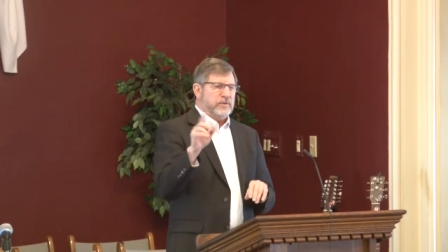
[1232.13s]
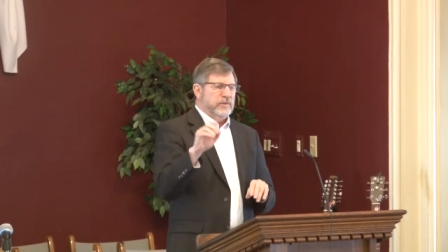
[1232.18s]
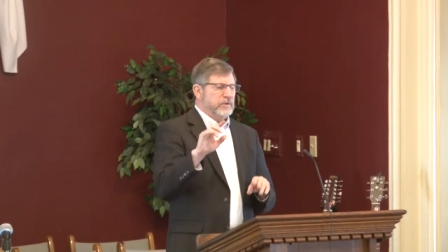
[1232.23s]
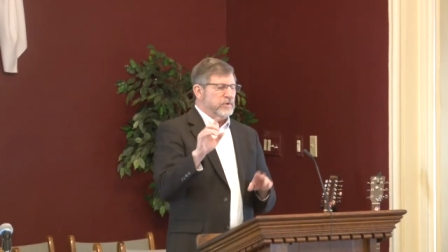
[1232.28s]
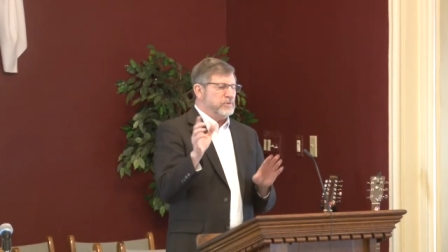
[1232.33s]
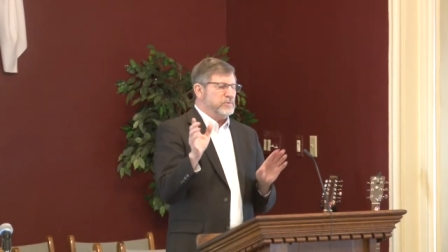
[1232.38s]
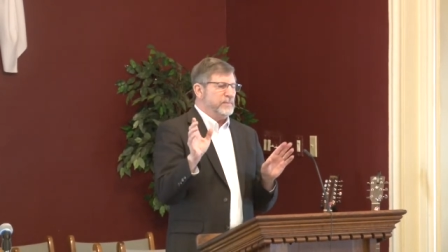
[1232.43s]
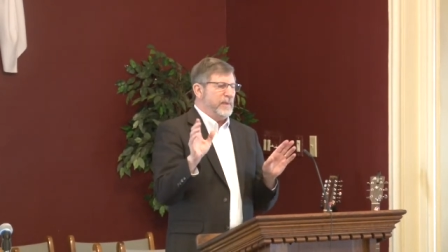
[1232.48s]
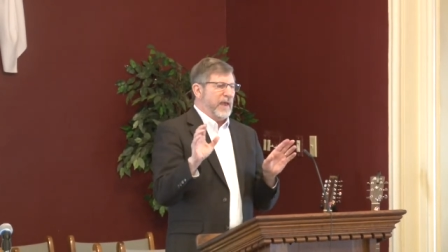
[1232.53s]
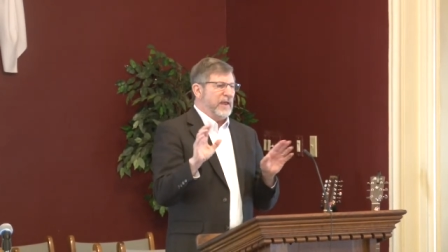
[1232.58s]
of
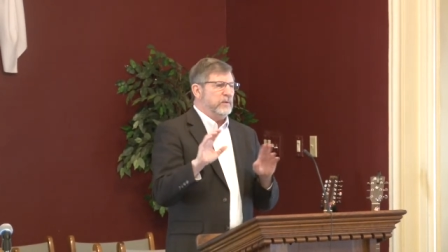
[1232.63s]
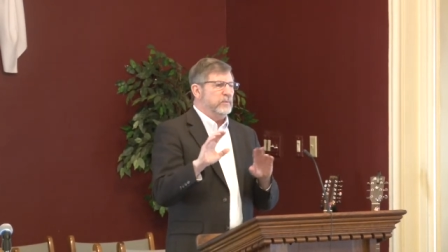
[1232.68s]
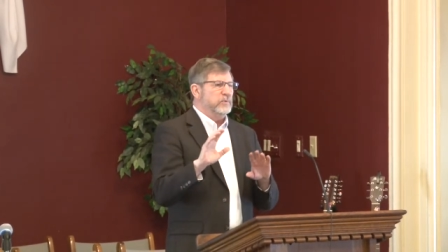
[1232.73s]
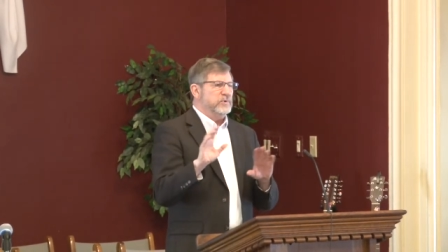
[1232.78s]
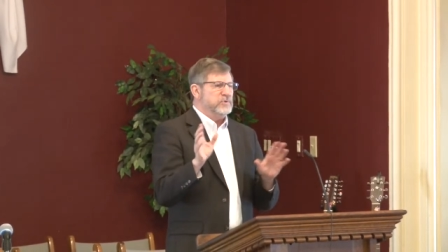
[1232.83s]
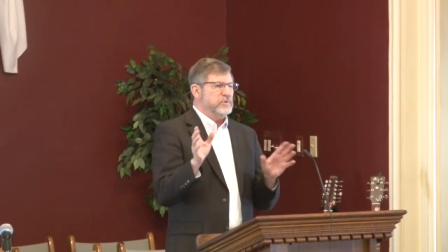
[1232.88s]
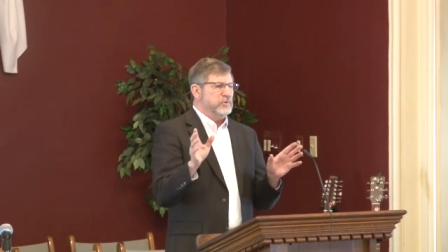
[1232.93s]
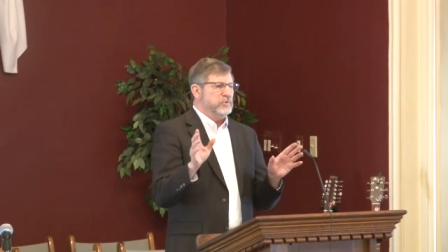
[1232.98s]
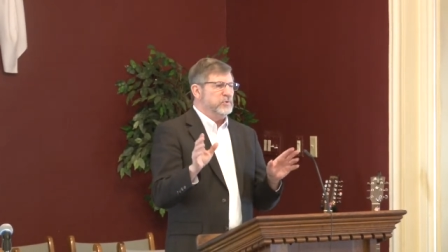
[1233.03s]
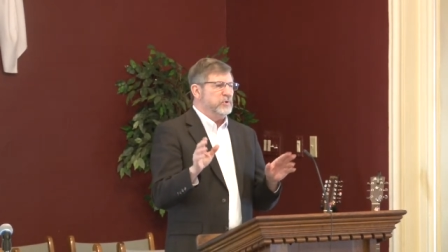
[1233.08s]
these men
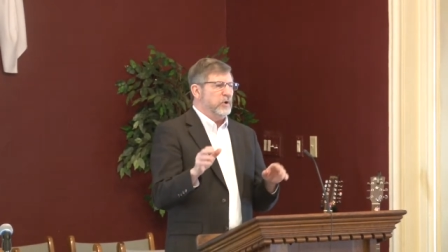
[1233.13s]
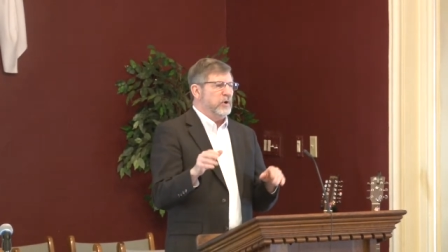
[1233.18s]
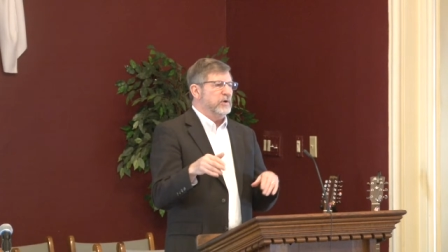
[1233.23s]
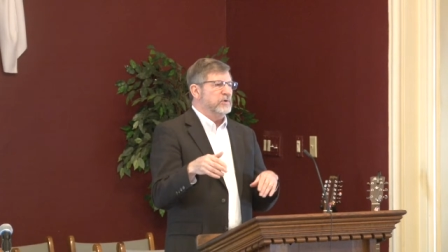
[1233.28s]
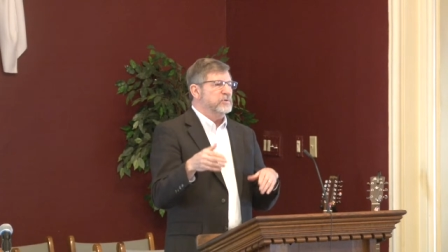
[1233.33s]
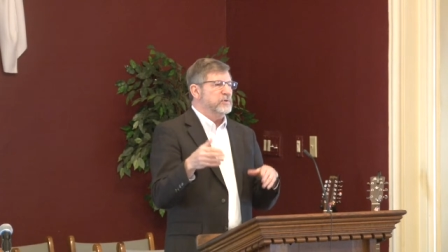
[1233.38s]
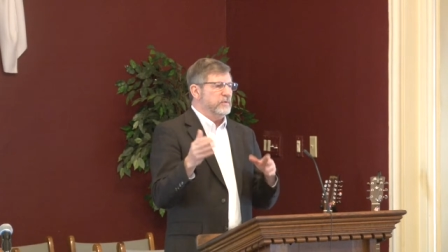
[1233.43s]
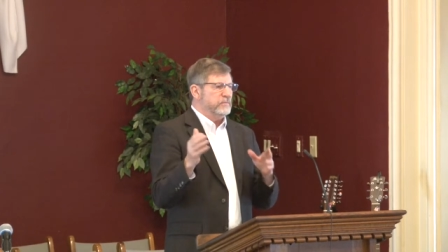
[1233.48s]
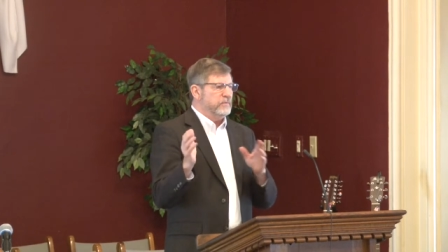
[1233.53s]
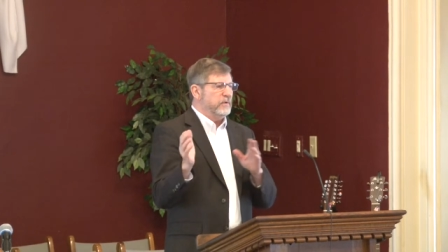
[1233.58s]
was in
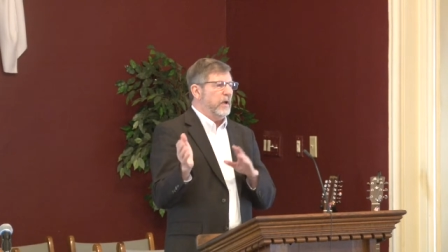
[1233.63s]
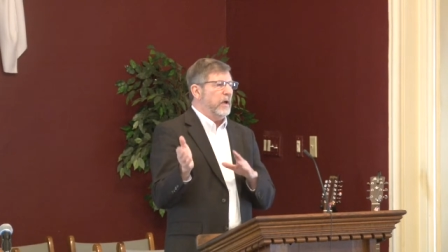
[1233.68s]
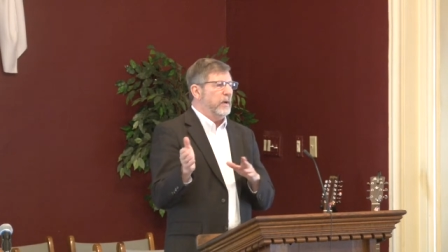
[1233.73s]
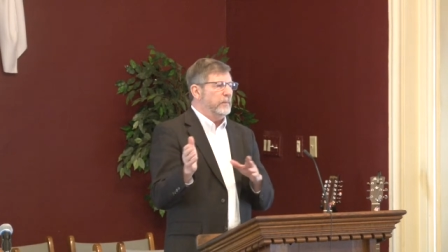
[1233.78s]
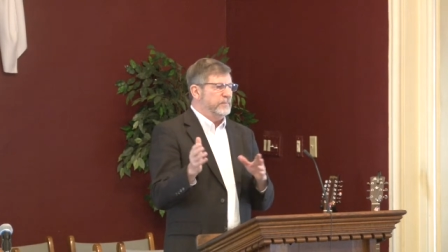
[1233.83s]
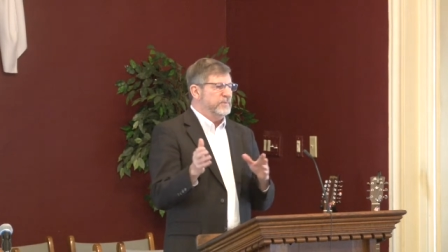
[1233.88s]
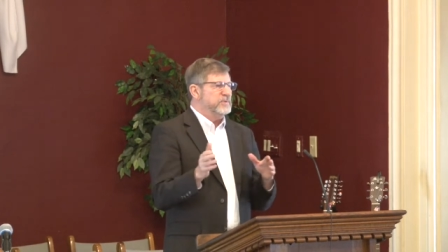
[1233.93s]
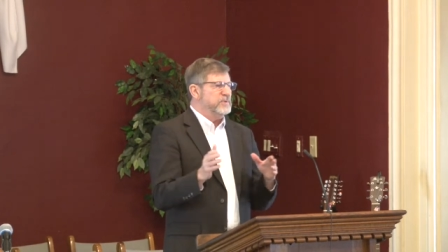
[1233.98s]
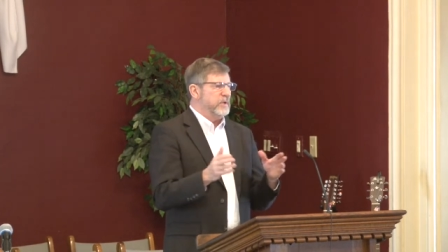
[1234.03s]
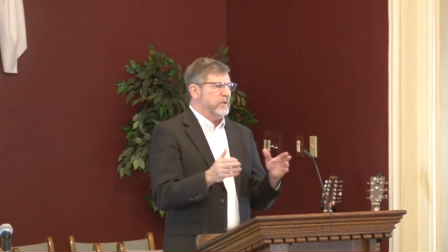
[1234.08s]
charge of
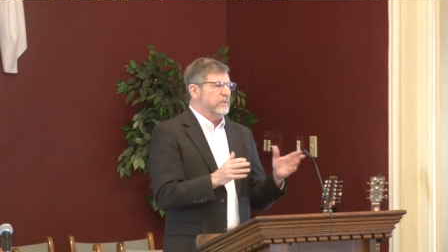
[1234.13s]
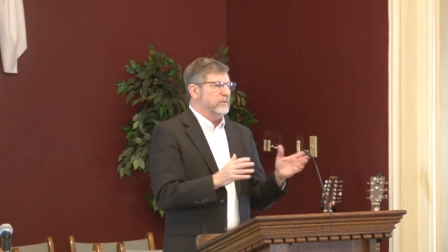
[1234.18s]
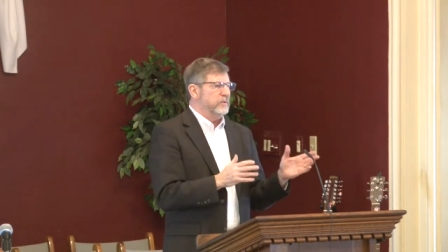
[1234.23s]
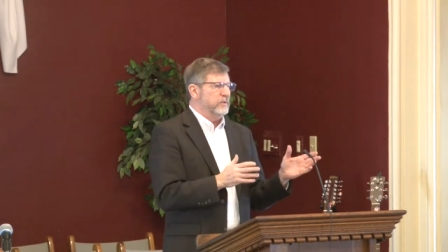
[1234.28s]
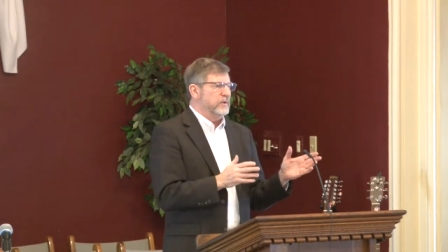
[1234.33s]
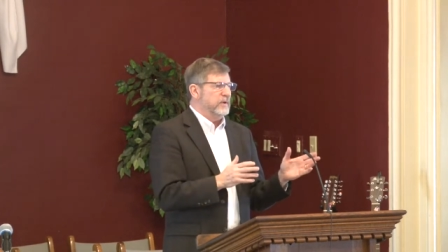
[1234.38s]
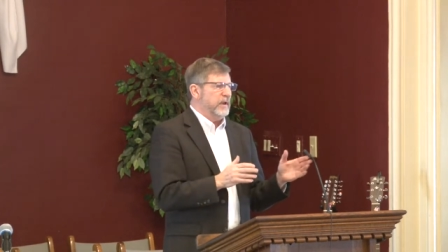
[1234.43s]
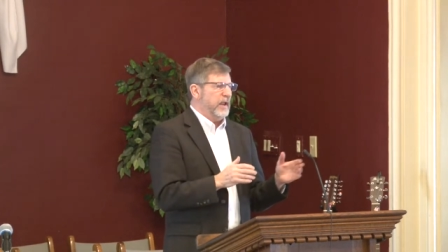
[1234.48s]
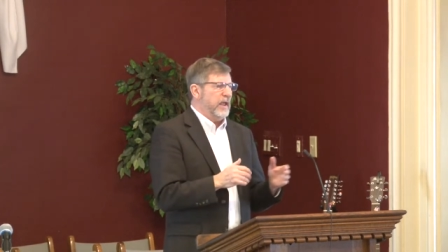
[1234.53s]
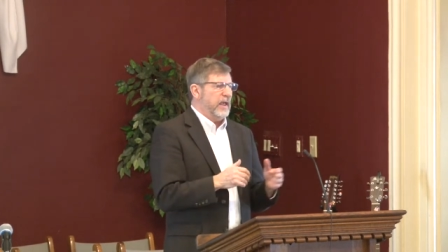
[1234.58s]
a,
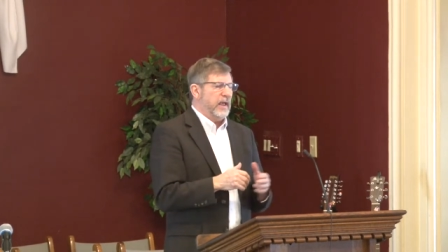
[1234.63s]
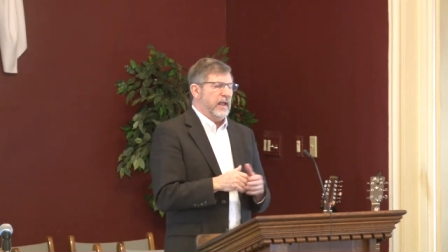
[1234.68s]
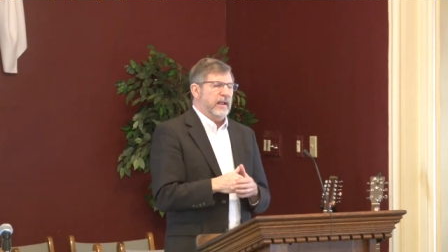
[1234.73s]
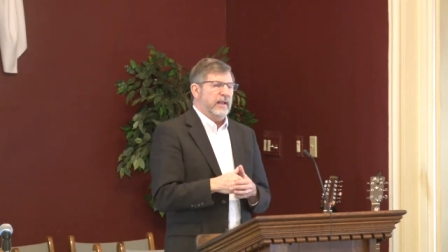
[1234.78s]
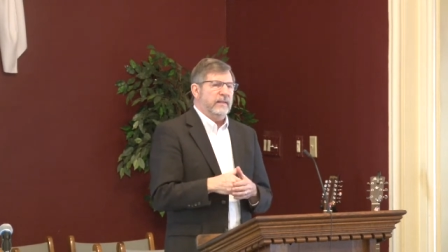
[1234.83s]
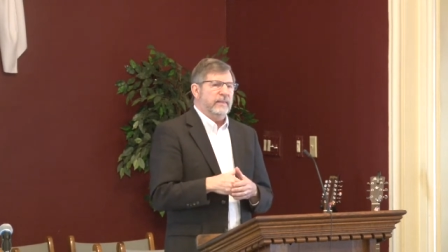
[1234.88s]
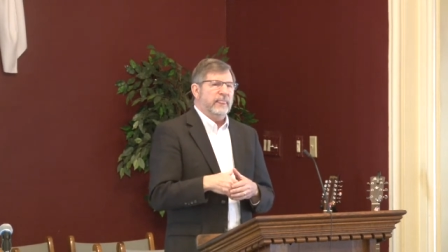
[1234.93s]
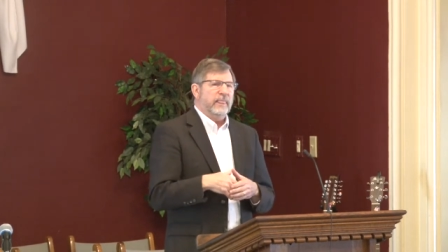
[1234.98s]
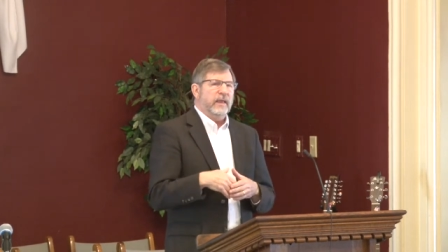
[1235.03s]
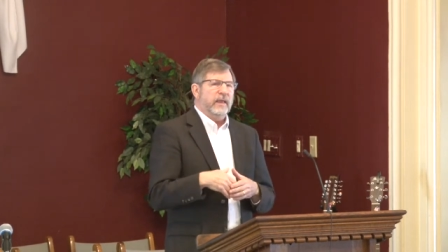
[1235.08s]
particular day.